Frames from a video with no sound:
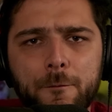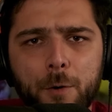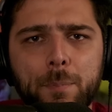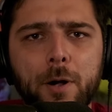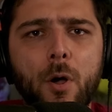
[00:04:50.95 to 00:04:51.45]

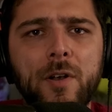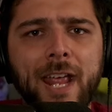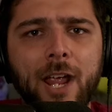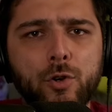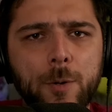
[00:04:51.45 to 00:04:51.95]
for
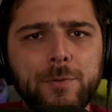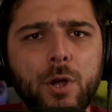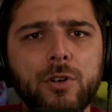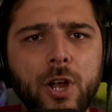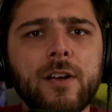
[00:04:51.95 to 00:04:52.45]
promoting a
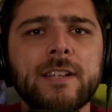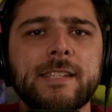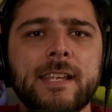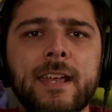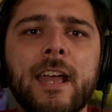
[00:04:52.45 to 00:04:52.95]

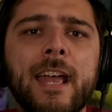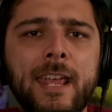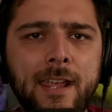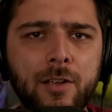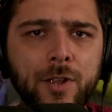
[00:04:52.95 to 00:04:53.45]
cryptocurrency,
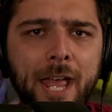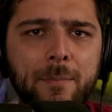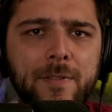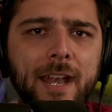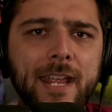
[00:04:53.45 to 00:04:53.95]
he
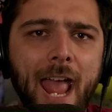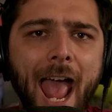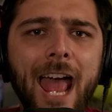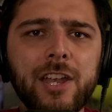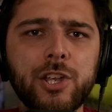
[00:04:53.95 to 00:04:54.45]
claimed that he
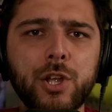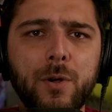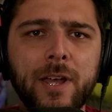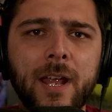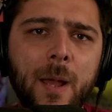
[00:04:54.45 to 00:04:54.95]
had to
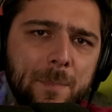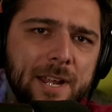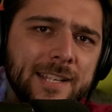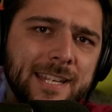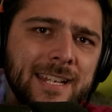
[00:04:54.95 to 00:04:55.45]
do it
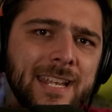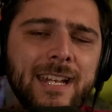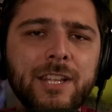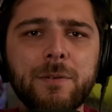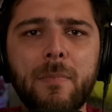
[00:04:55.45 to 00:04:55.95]
because he
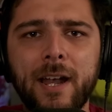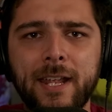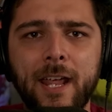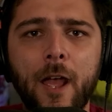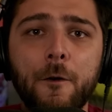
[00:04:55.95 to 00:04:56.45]
needed the
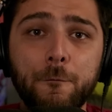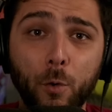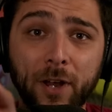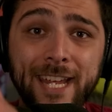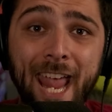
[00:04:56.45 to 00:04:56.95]
money
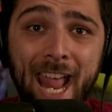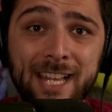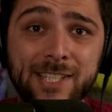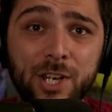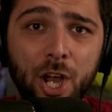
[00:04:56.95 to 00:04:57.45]
for
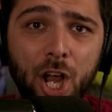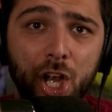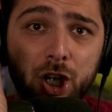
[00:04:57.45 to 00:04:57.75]
cancer